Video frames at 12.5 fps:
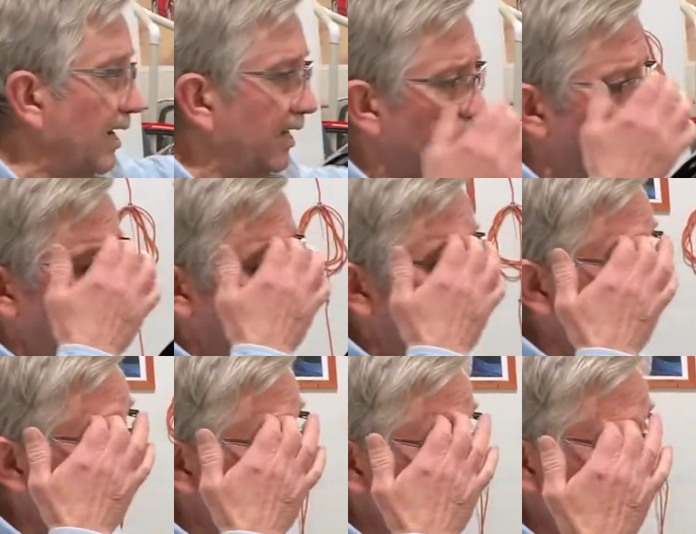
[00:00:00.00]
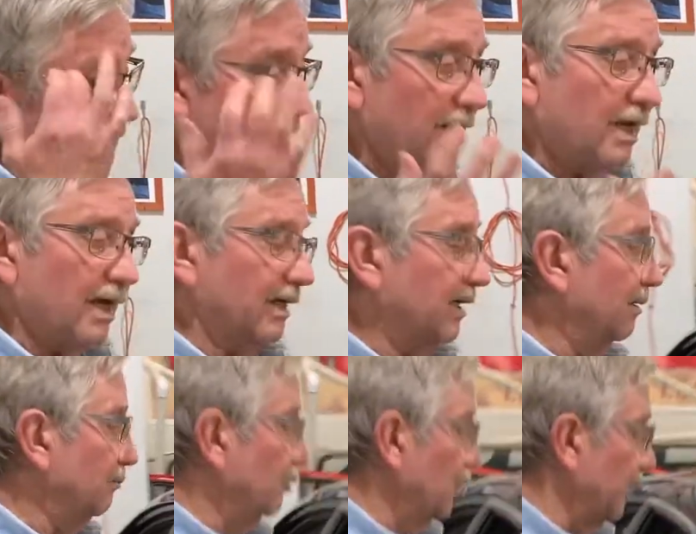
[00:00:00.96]
in a moment, and
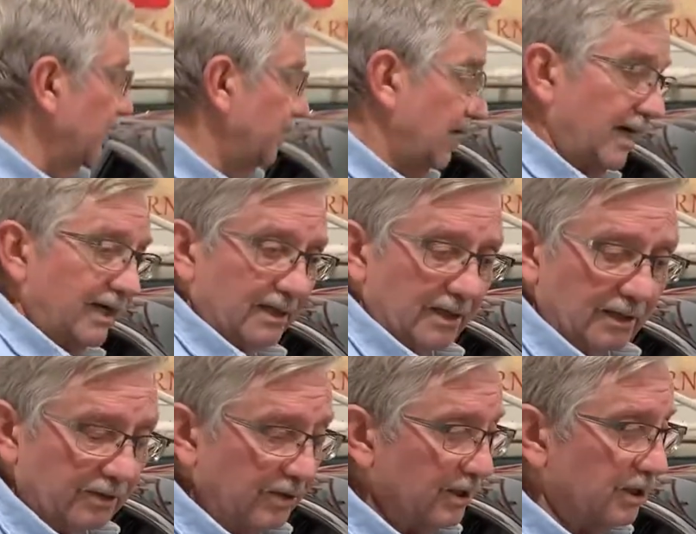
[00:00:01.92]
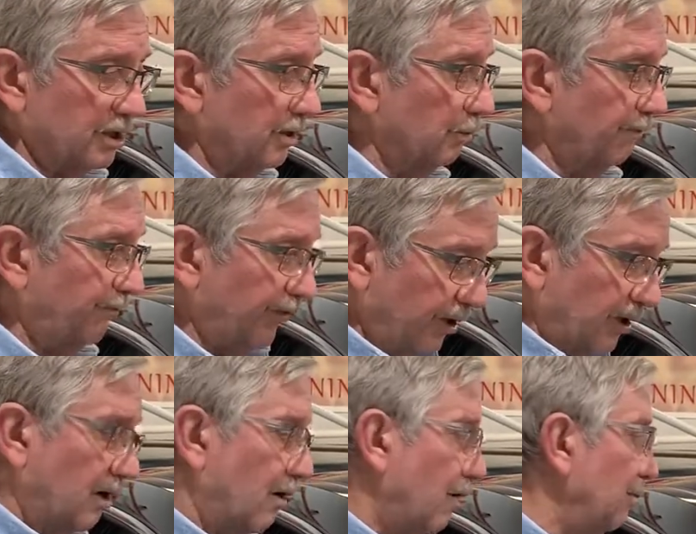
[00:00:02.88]
I'm going to take this
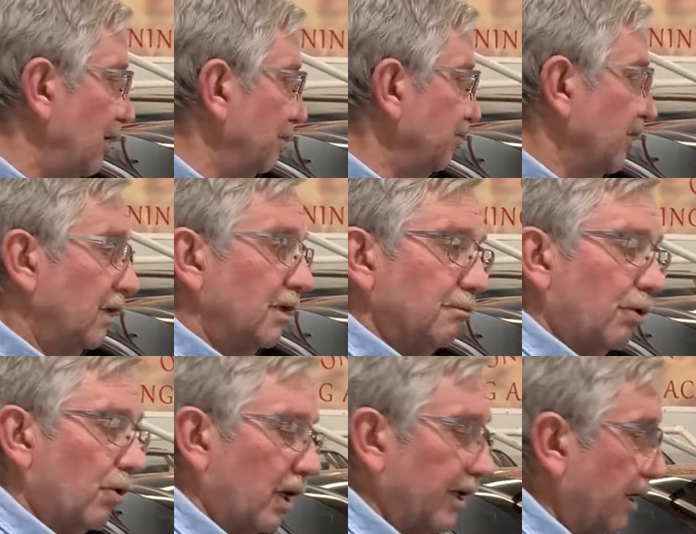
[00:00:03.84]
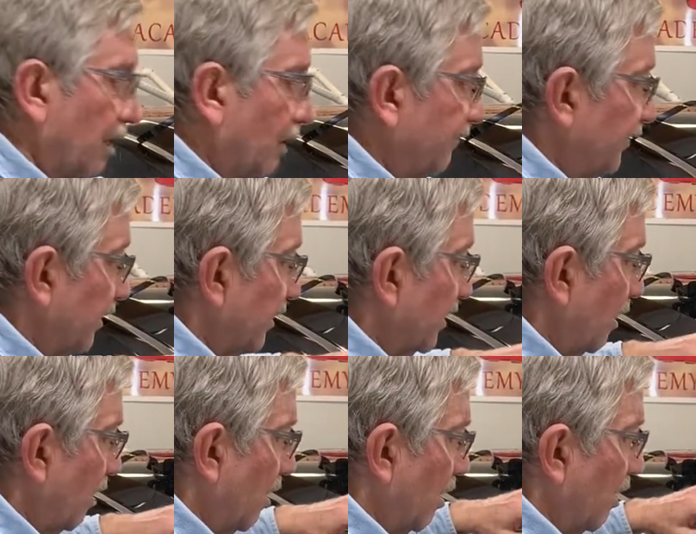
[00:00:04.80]
film, pull it off of the
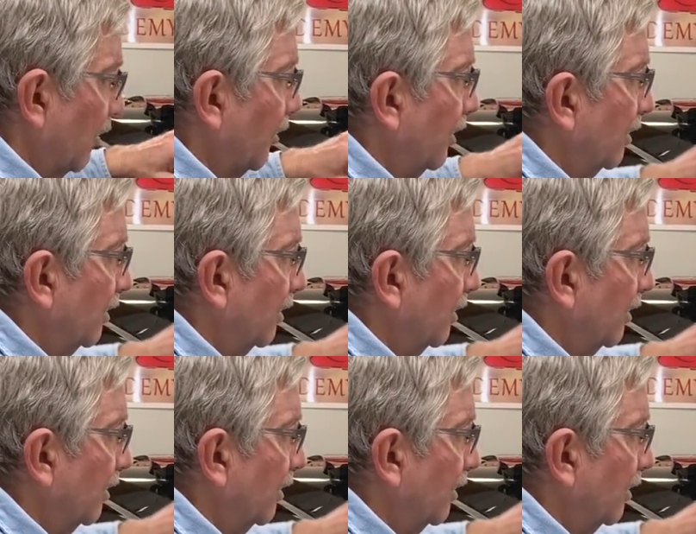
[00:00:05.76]
car.